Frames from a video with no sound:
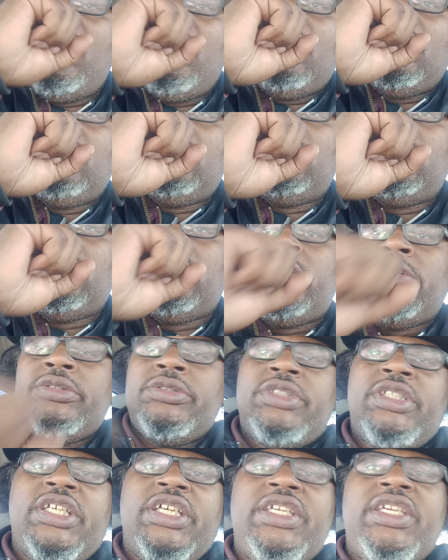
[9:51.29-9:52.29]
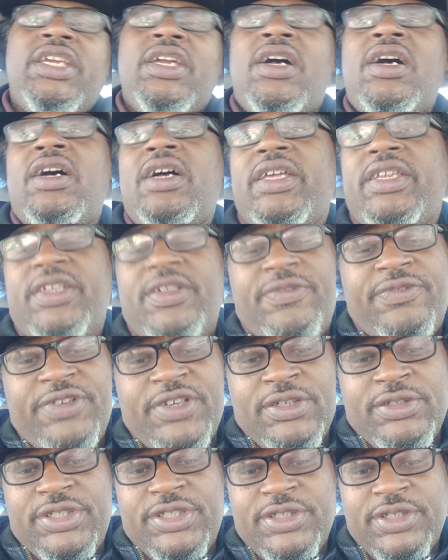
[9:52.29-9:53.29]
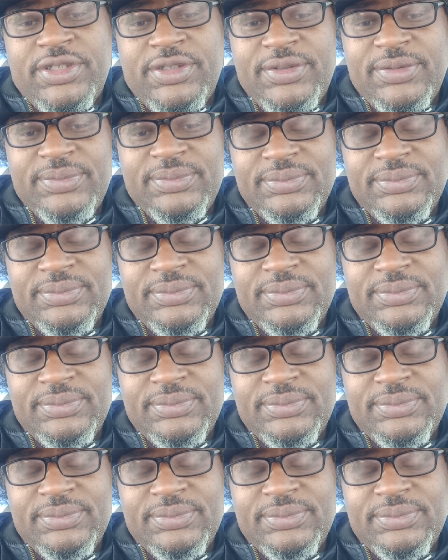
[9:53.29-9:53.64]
to y'all in the future